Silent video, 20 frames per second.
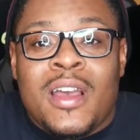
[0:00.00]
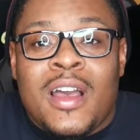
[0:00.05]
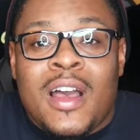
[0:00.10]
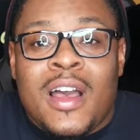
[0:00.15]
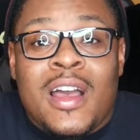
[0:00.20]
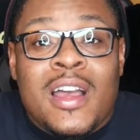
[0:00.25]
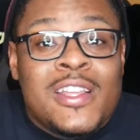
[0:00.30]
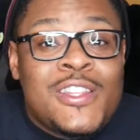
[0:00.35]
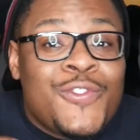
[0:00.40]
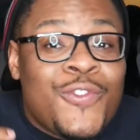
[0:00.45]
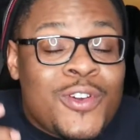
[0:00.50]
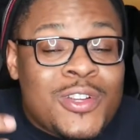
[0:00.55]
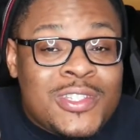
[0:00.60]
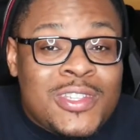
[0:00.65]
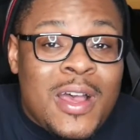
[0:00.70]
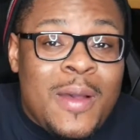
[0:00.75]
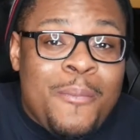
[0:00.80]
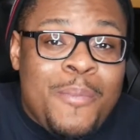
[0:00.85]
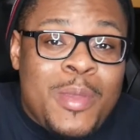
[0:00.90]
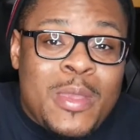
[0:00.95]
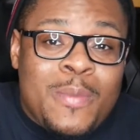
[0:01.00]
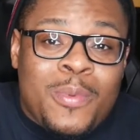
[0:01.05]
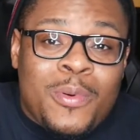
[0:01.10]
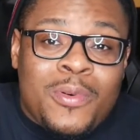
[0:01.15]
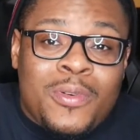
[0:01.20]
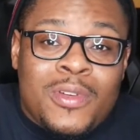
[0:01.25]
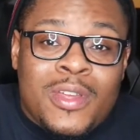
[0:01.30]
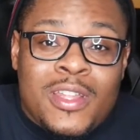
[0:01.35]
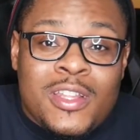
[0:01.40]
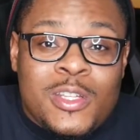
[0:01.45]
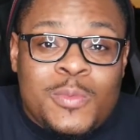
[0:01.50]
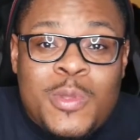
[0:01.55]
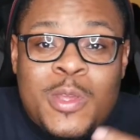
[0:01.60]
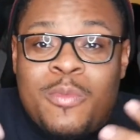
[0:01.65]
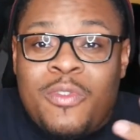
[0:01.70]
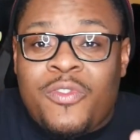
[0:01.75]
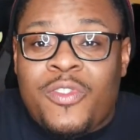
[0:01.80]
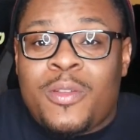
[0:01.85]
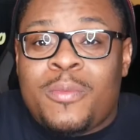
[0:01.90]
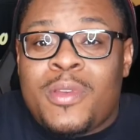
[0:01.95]
It's for some people, and there's
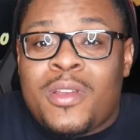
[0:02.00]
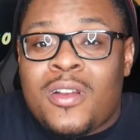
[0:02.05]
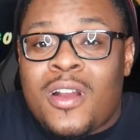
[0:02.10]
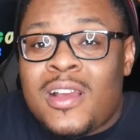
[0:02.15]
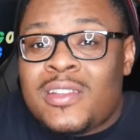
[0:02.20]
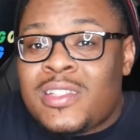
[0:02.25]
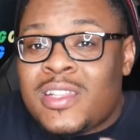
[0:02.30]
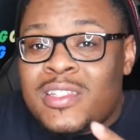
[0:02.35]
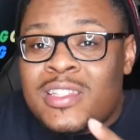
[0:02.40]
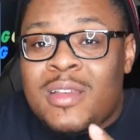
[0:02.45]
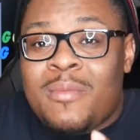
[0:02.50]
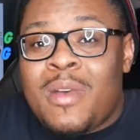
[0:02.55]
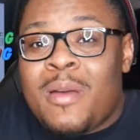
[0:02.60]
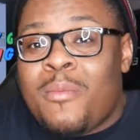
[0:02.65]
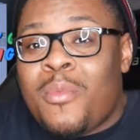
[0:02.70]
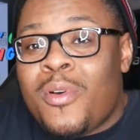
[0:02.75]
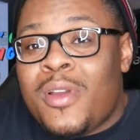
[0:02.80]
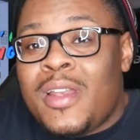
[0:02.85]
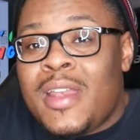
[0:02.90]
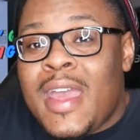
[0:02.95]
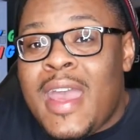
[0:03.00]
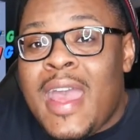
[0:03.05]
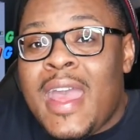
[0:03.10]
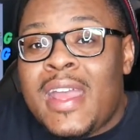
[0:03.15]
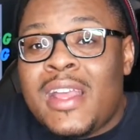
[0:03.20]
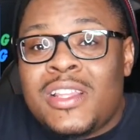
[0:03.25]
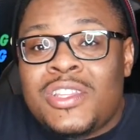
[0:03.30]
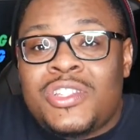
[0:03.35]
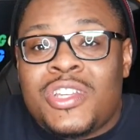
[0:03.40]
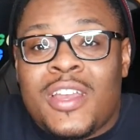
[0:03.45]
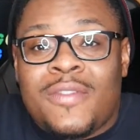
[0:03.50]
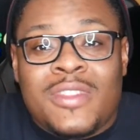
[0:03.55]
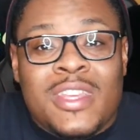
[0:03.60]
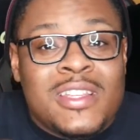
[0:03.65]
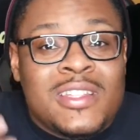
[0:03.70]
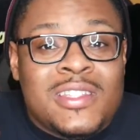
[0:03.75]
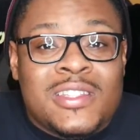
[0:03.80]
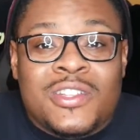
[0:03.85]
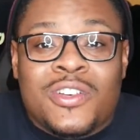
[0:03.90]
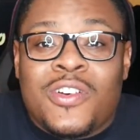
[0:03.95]
people flipping cars. Like I said, my boy Nat and Jeff, they
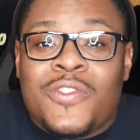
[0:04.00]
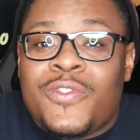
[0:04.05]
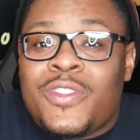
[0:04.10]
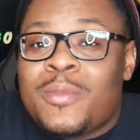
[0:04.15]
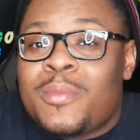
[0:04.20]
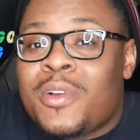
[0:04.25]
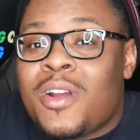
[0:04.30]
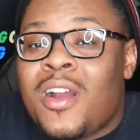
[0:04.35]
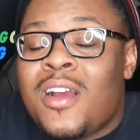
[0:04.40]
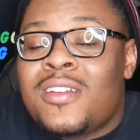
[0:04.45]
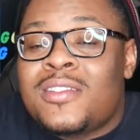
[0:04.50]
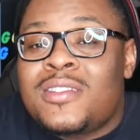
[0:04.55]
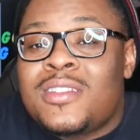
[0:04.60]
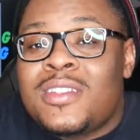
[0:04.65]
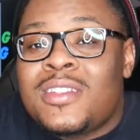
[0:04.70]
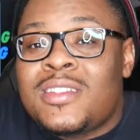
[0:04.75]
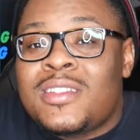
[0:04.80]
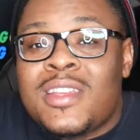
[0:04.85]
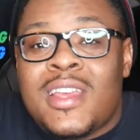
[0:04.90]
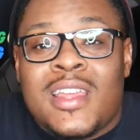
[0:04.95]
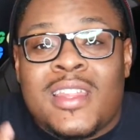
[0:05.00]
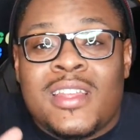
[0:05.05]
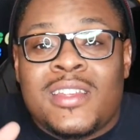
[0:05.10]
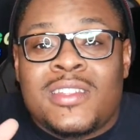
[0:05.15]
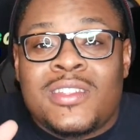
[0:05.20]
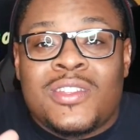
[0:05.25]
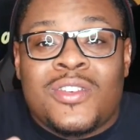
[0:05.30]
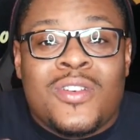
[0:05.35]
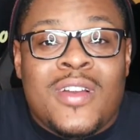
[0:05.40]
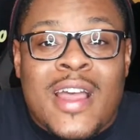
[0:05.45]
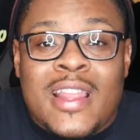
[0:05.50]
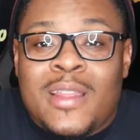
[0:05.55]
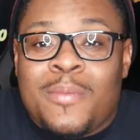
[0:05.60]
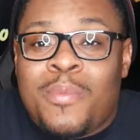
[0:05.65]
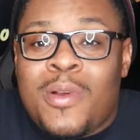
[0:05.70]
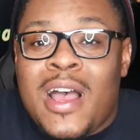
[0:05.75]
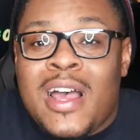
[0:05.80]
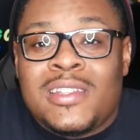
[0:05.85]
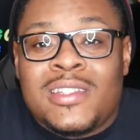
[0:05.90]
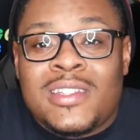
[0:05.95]
still flip cars to this day. They still got the
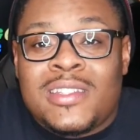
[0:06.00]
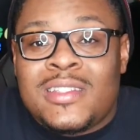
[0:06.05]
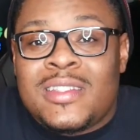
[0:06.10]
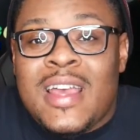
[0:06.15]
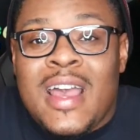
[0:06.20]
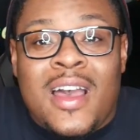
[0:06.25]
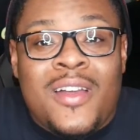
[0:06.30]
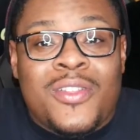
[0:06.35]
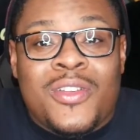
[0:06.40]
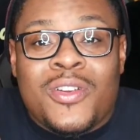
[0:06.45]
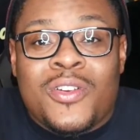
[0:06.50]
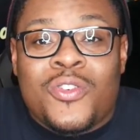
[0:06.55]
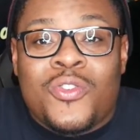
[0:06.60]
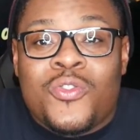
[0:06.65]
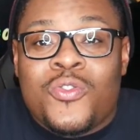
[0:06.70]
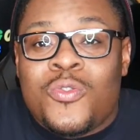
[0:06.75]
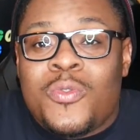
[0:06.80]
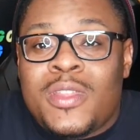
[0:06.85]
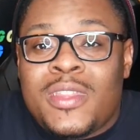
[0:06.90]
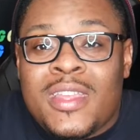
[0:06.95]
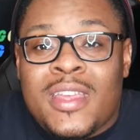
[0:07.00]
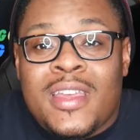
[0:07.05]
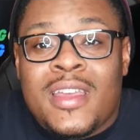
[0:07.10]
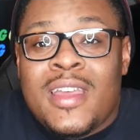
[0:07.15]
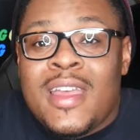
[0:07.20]
process down. They're cool with it,